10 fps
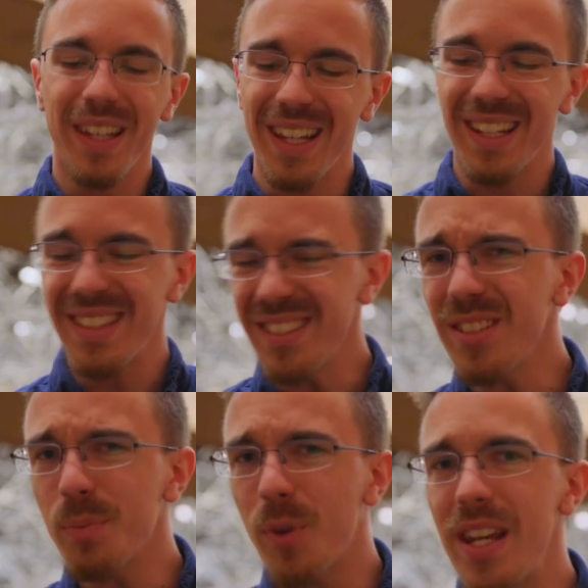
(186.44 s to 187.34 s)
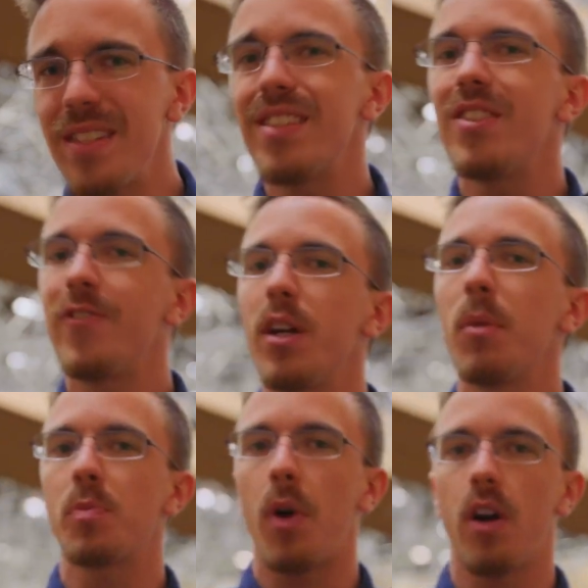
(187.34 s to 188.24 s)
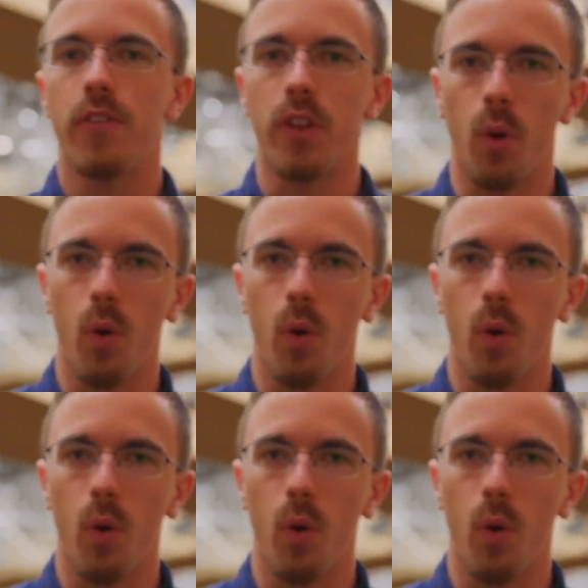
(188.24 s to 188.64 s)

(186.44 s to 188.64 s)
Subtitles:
but again, considering the price, this is very much par for the